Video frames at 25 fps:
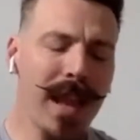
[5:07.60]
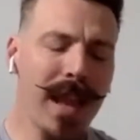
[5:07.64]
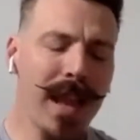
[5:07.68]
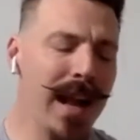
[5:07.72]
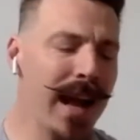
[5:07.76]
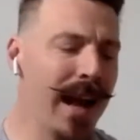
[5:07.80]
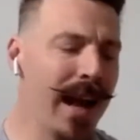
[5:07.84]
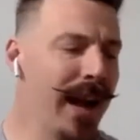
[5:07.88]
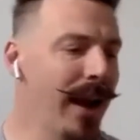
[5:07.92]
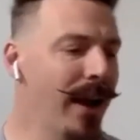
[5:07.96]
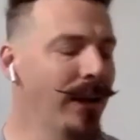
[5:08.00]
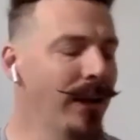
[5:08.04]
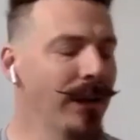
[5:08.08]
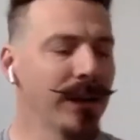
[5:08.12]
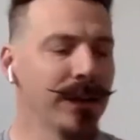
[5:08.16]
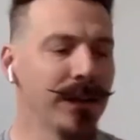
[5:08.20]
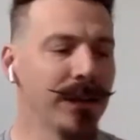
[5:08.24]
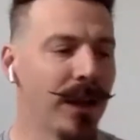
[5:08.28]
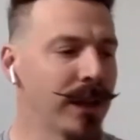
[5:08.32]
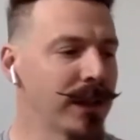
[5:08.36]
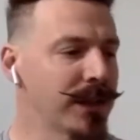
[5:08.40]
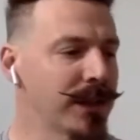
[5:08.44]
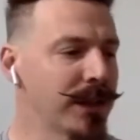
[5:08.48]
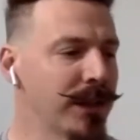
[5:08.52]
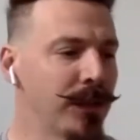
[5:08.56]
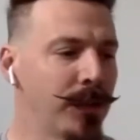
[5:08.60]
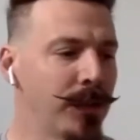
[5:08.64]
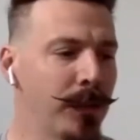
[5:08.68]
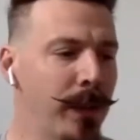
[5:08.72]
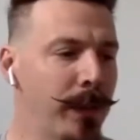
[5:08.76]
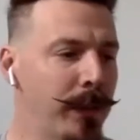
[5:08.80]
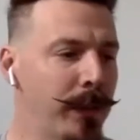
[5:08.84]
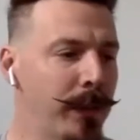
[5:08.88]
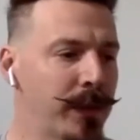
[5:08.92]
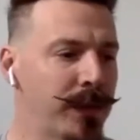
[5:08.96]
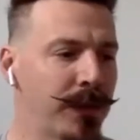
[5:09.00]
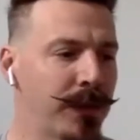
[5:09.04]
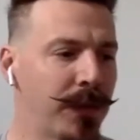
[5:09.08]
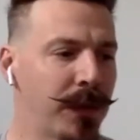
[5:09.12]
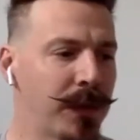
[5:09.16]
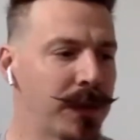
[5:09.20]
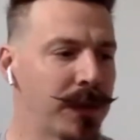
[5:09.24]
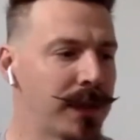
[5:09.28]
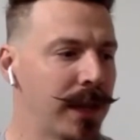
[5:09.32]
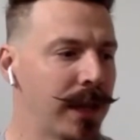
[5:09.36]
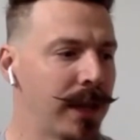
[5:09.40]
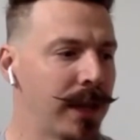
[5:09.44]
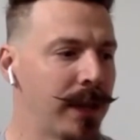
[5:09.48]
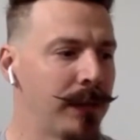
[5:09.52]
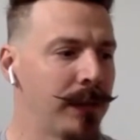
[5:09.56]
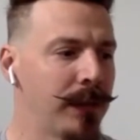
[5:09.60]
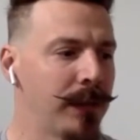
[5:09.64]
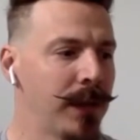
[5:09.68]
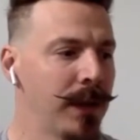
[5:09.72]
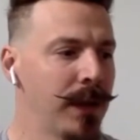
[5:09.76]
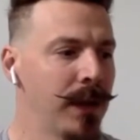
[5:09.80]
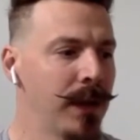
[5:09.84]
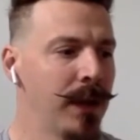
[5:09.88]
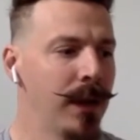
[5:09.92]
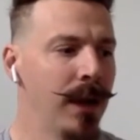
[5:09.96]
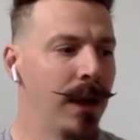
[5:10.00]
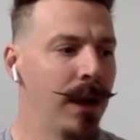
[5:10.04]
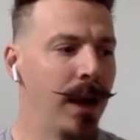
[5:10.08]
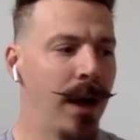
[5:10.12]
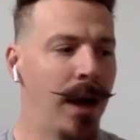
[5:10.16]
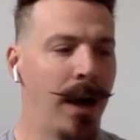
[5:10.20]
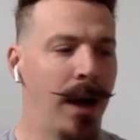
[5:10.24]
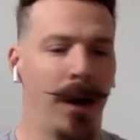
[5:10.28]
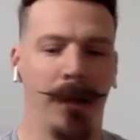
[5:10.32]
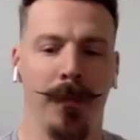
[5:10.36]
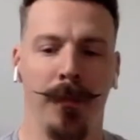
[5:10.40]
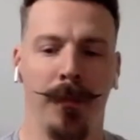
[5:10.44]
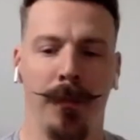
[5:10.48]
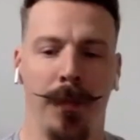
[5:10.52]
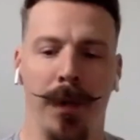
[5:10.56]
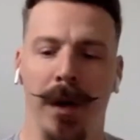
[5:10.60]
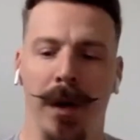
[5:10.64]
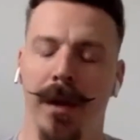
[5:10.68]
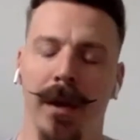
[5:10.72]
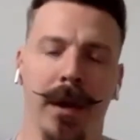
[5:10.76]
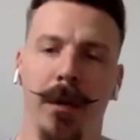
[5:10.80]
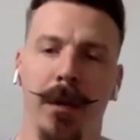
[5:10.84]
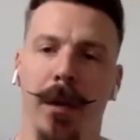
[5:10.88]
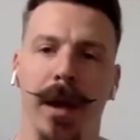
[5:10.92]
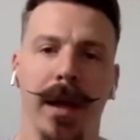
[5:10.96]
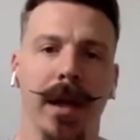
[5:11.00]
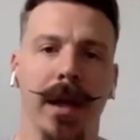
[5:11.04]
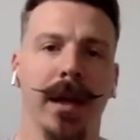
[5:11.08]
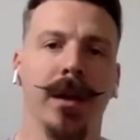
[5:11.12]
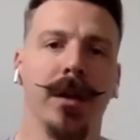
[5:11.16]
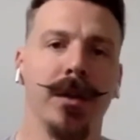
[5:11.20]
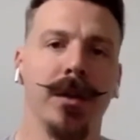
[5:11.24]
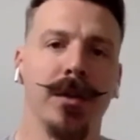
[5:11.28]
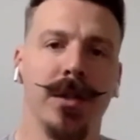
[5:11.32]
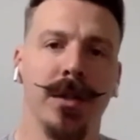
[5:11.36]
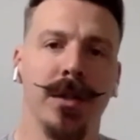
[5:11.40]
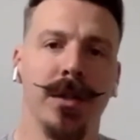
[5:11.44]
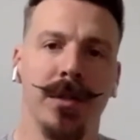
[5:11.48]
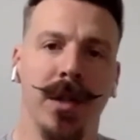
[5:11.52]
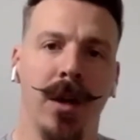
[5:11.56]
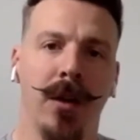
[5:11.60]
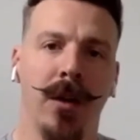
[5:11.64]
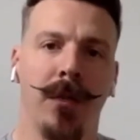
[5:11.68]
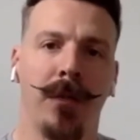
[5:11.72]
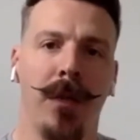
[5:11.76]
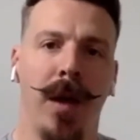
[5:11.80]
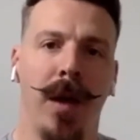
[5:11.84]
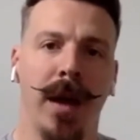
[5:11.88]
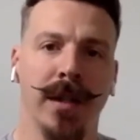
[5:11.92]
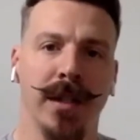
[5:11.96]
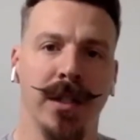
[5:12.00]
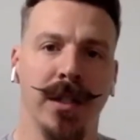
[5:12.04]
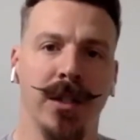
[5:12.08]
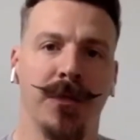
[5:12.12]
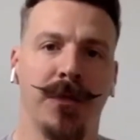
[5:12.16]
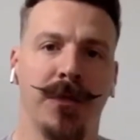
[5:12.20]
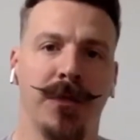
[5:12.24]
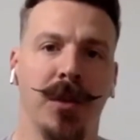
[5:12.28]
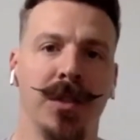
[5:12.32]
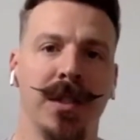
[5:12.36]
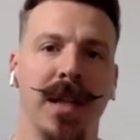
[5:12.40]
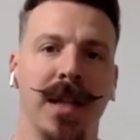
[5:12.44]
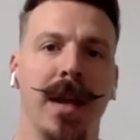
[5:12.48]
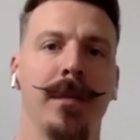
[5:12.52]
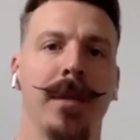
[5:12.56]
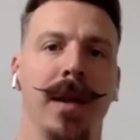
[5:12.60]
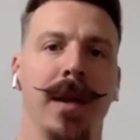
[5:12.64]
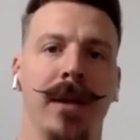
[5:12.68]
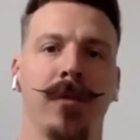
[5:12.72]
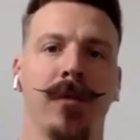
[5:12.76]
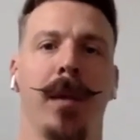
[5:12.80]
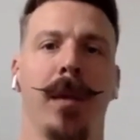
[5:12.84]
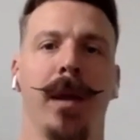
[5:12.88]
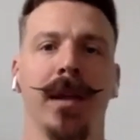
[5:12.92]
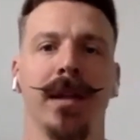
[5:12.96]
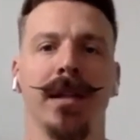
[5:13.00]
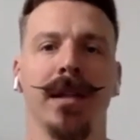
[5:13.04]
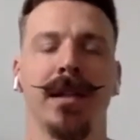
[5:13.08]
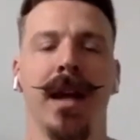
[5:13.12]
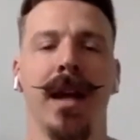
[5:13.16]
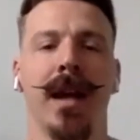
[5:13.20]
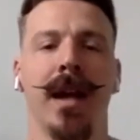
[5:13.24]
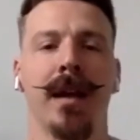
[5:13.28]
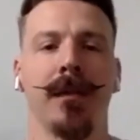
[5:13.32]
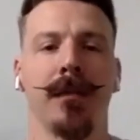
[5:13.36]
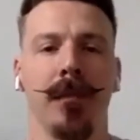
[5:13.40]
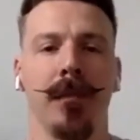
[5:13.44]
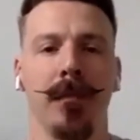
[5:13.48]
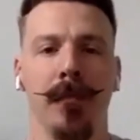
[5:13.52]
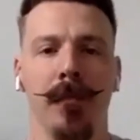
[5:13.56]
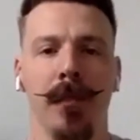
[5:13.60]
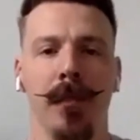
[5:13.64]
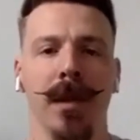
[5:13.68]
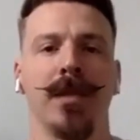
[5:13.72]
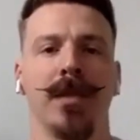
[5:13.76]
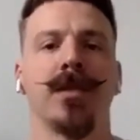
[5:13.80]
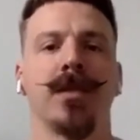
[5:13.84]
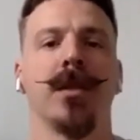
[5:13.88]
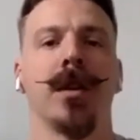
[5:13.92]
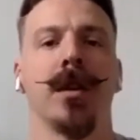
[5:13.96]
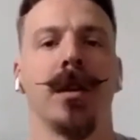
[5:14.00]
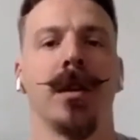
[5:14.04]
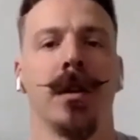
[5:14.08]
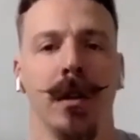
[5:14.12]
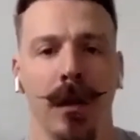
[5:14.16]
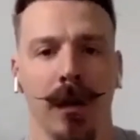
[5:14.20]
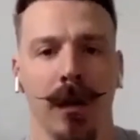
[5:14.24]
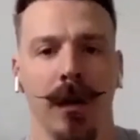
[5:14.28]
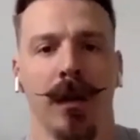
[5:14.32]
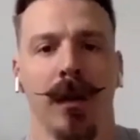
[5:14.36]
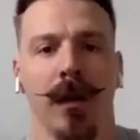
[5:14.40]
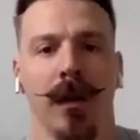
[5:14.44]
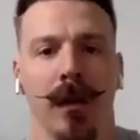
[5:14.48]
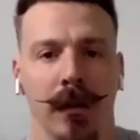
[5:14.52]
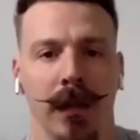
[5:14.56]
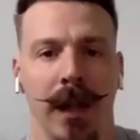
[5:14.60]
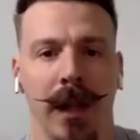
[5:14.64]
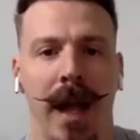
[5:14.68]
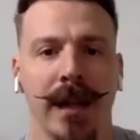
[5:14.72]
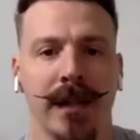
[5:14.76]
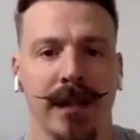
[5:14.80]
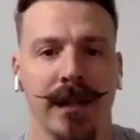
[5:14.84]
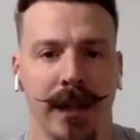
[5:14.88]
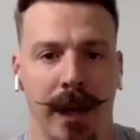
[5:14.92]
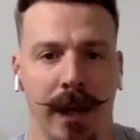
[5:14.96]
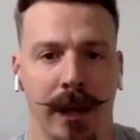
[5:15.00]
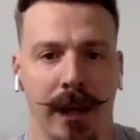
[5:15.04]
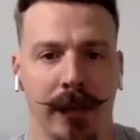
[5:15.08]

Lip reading: honestly don't remember his first name. But anyway, he introduced himself as his first name, but everybody said Mr. Last name.